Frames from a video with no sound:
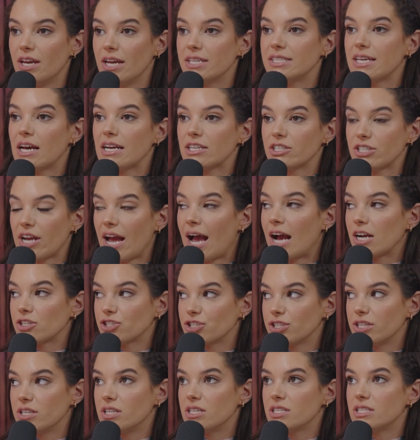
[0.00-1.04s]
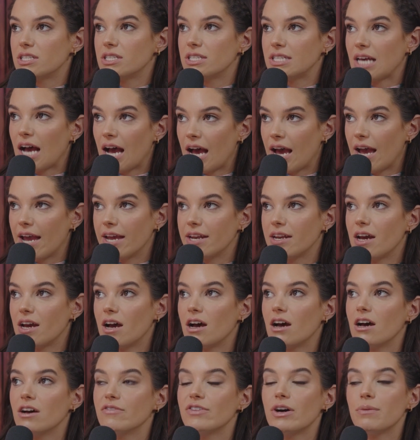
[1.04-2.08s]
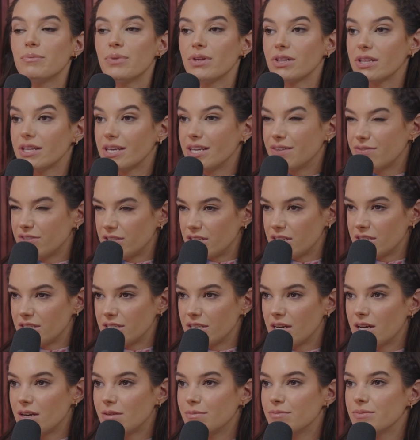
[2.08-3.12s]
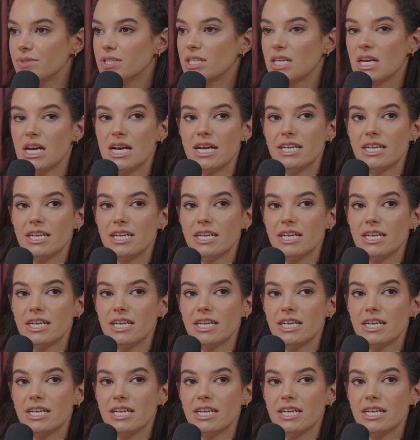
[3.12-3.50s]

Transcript: It's actually the sign of belief systems,